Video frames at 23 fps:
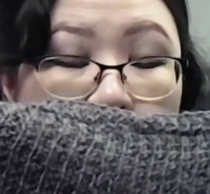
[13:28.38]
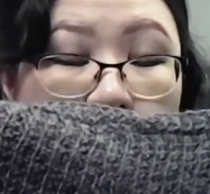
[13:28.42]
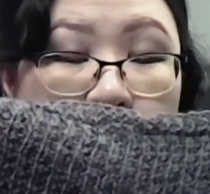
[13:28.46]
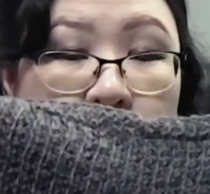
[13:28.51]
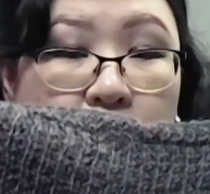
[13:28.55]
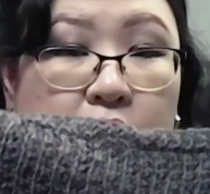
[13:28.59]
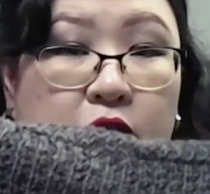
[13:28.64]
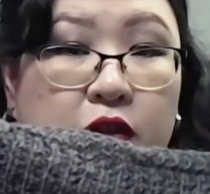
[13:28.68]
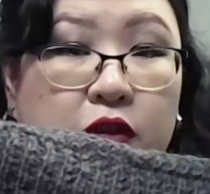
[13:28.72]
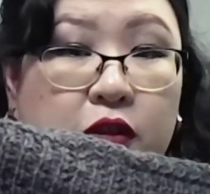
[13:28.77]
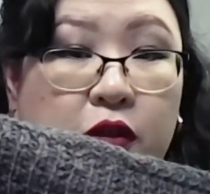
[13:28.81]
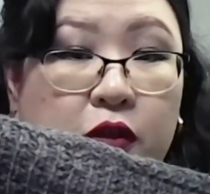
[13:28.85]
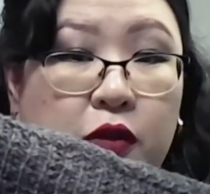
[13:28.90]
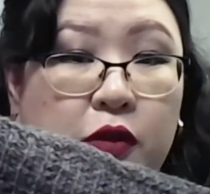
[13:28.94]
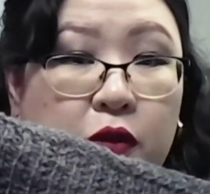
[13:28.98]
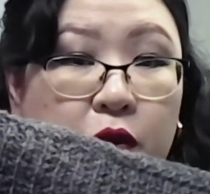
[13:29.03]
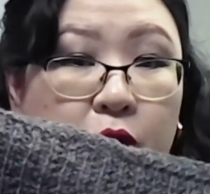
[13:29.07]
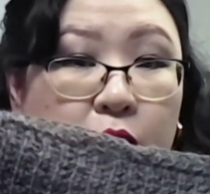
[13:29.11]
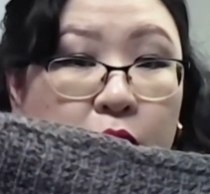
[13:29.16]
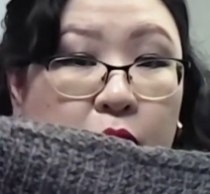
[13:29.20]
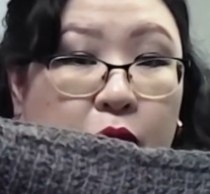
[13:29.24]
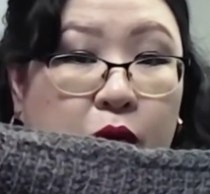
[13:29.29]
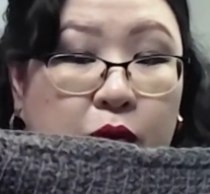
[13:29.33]

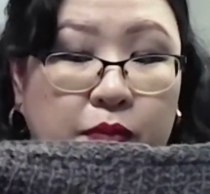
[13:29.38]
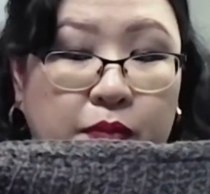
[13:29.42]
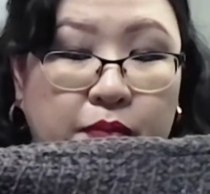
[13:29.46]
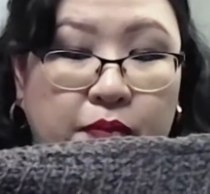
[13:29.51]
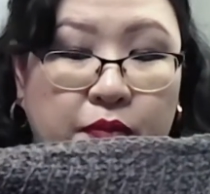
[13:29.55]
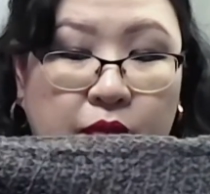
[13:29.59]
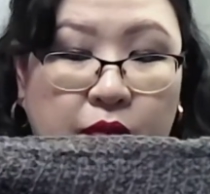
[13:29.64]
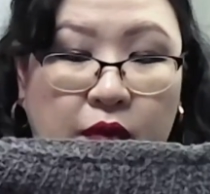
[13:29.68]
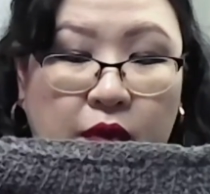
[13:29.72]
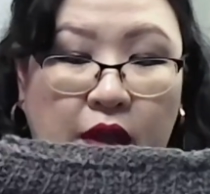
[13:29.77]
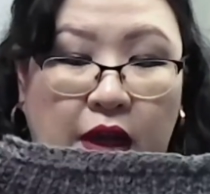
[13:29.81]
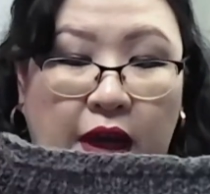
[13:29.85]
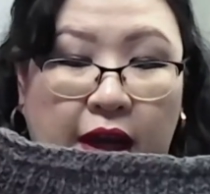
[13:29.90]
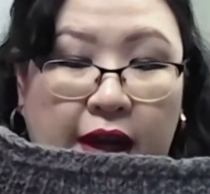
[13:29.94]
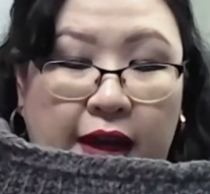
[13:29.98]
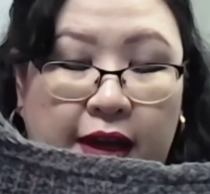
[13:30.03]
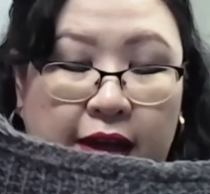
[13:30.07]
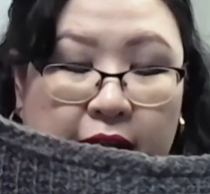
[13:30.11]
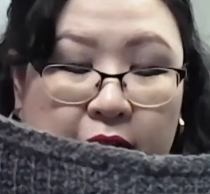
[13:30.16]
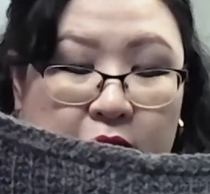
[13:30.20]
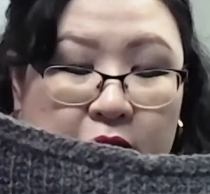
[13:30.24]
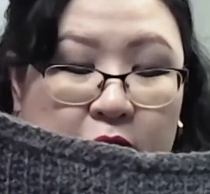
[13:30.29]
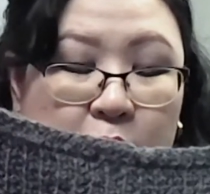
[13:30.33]
So I
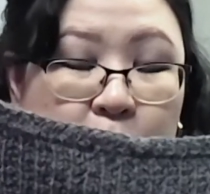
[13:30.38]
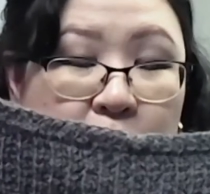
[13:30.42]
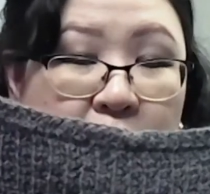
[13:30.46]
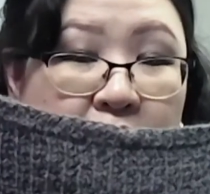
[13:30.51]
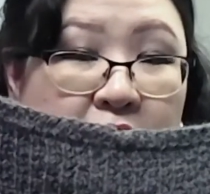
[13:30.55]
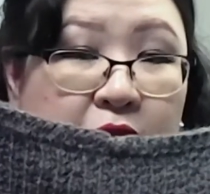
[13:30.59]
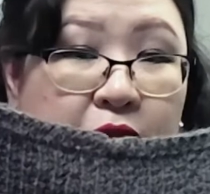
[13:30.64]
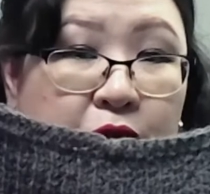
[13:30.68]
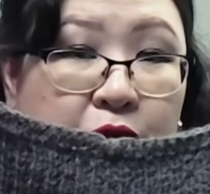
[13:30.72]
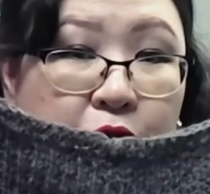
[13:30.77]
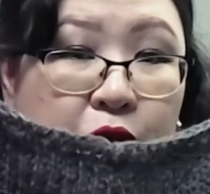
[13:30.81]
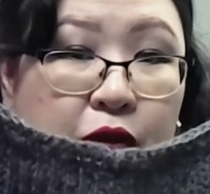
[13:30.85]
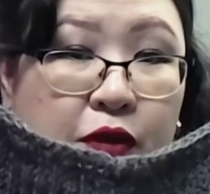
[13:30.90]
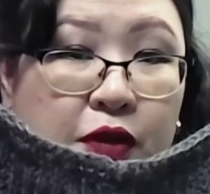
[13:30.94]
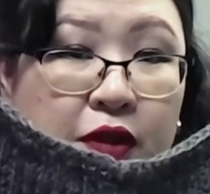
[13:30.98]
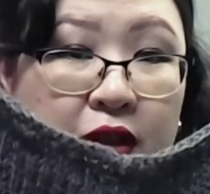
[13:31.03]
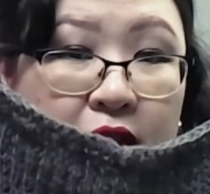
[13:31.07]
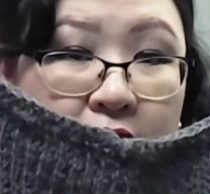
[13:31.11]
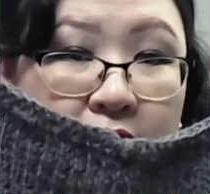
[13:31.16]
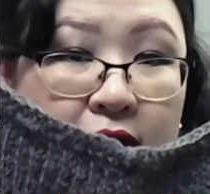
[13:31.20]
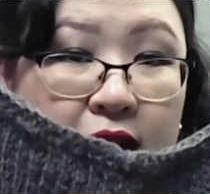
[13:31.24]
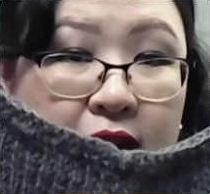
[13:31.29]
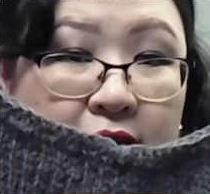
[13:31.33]
had split for
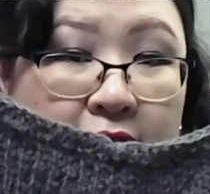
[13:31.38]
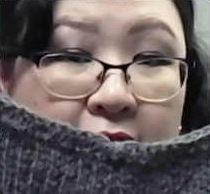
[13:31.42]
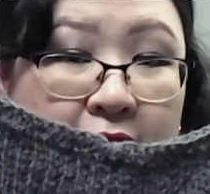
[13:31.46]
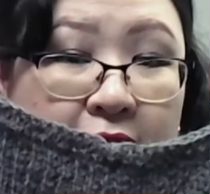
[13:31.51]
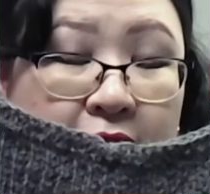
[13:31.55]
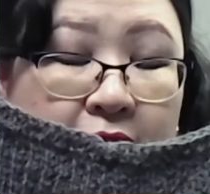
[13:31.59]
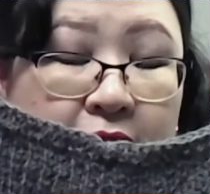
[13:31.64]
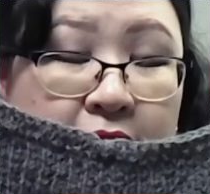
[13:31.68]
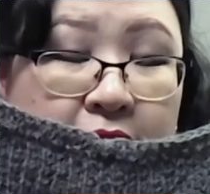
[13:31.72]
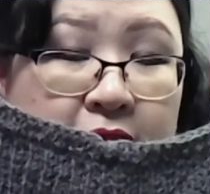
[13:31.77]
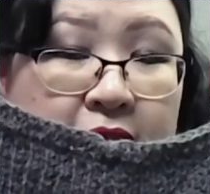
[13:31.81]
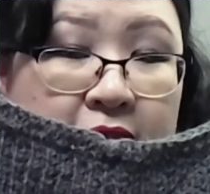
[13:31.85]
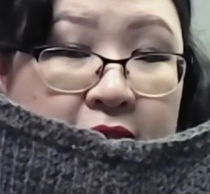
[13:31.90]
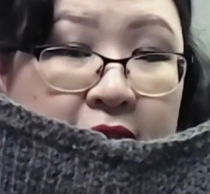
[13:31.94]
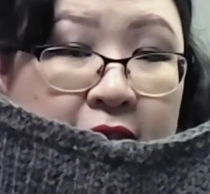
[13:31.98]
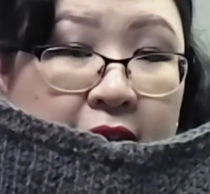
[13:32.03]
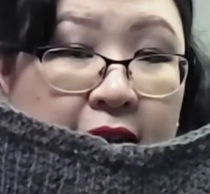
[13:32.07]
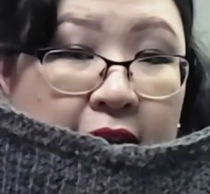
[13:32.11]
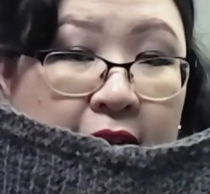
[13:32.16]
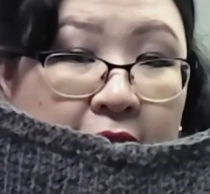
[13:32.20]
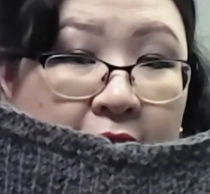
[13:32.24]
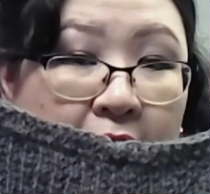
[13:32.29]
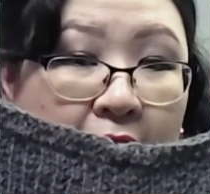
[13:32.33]
the sleeves,
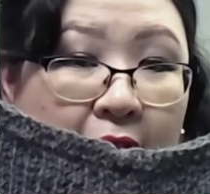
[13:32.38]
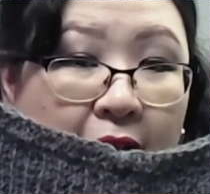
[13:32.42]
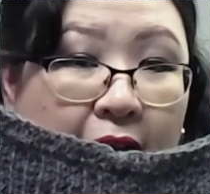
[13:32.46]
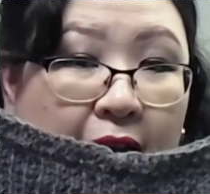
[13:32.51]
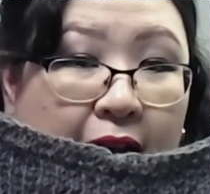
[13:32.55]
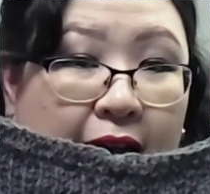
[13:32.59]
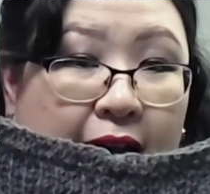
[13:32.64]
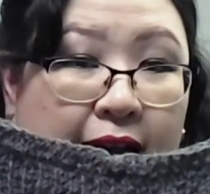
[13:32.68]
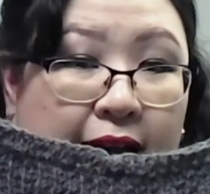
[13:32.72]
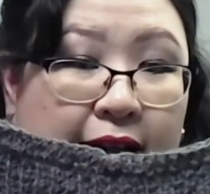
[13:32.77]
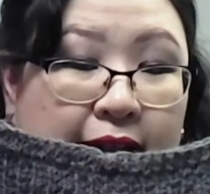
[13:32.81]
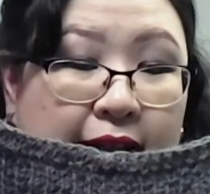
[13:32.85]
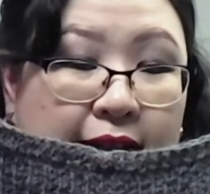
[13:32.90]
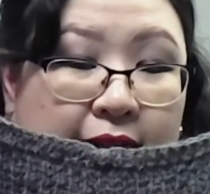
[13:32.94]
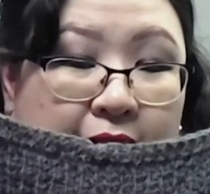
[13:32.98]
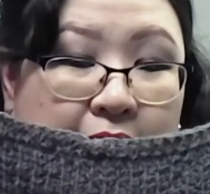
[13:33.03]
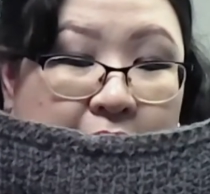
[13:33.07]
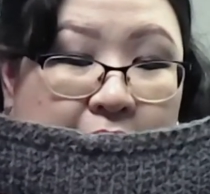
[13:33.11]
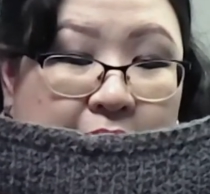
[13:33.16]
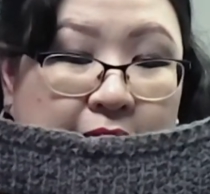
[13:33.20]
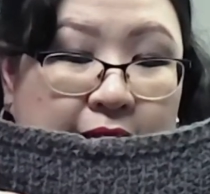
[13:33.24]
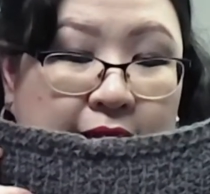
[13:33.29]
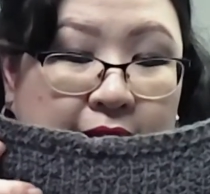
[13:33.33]

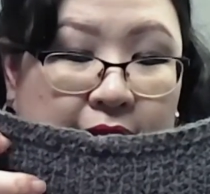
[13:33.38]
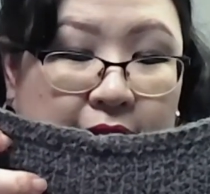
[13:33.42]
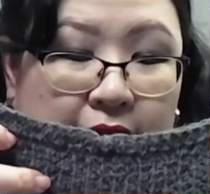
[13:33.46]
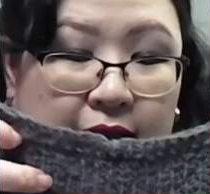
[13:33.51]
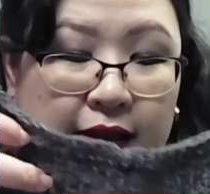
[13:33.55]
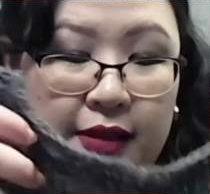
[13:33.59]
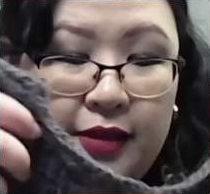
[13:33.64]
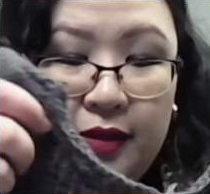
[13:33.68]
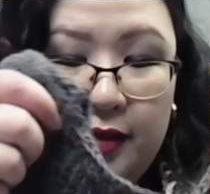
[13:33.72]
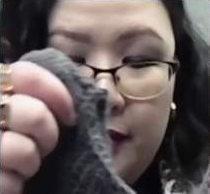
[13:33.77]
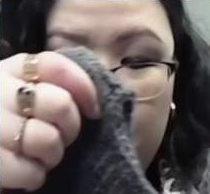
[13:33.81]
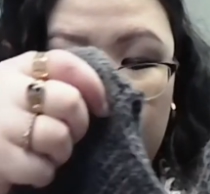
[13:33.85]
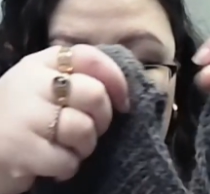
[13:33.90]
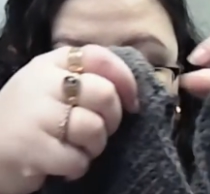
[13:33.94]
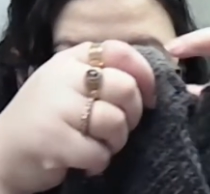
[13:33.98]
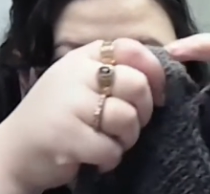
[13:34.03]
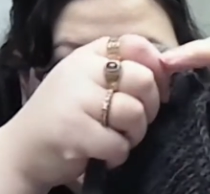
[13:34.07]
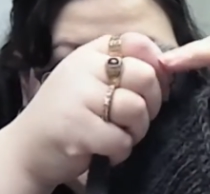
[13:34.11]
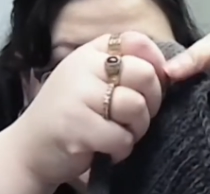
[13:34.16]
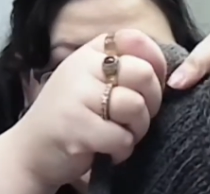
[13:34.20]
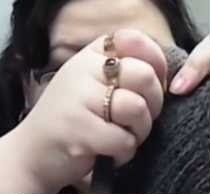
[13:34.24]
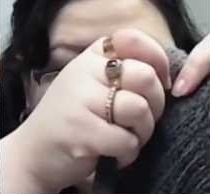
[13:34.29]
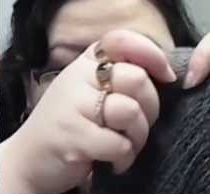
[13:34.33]
and I
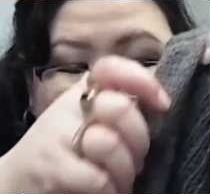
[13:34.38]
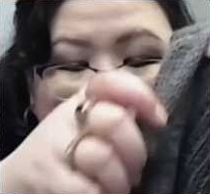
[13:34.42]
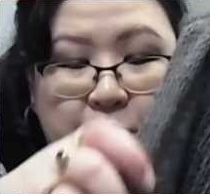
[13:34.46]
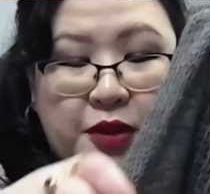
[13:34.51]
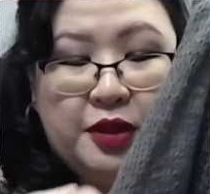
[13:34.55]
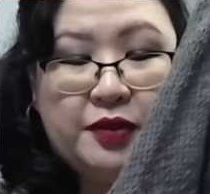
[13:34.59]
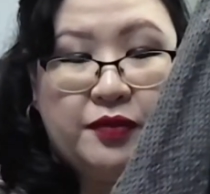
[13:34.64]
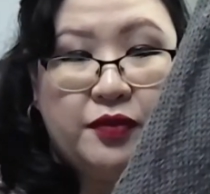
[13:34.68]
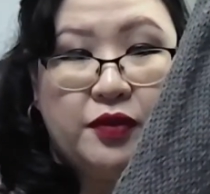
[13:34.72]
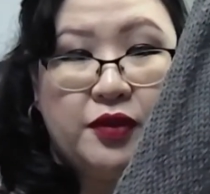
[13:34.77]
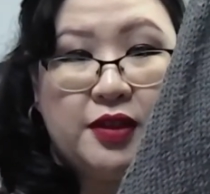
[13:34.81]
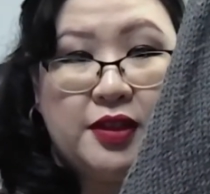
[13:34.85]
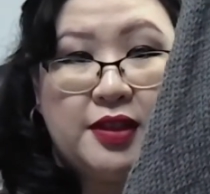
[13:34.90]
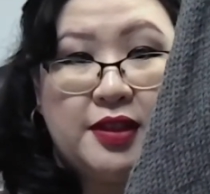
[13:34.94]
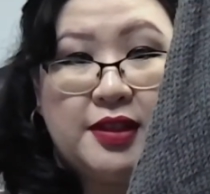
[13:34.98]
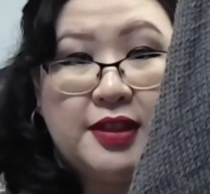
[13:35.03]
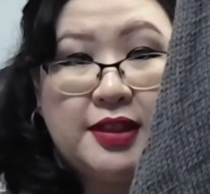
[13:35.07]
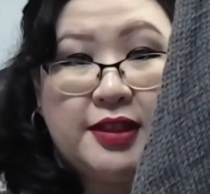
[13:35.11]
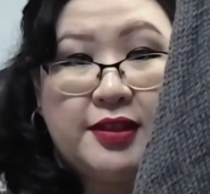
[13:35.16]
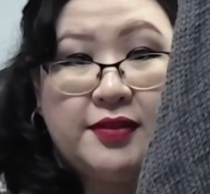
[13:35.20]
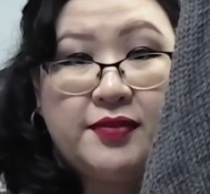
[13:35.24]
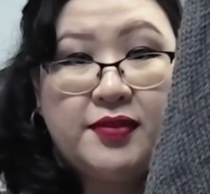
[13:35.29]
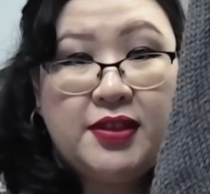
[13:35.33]
had split for the
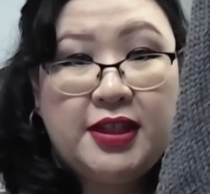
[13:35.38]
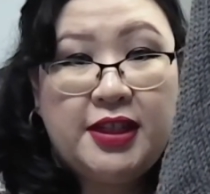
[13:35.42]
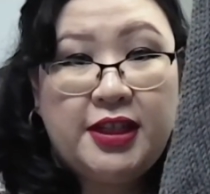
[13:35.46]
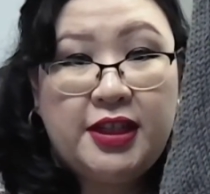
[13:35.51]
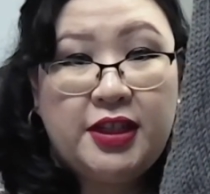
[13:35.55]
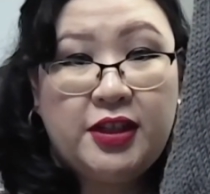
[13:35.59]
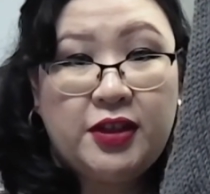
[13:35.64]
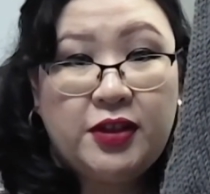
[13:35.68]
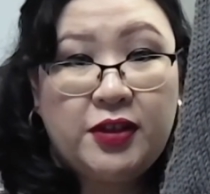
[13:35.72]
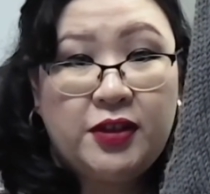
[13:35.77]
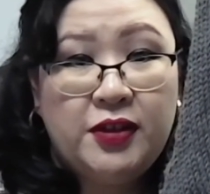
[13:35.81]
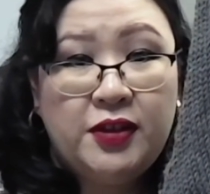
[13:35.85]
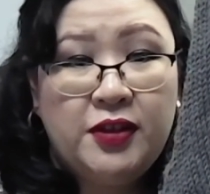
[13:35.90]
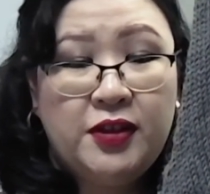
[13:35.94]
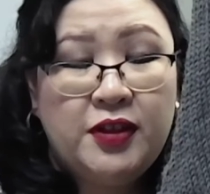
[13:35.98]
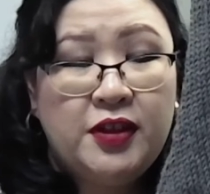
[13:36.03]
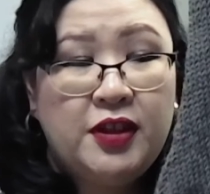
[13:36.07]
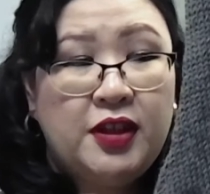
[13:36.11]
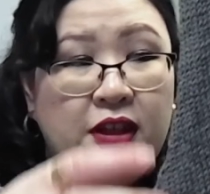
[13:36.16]
sleeves here,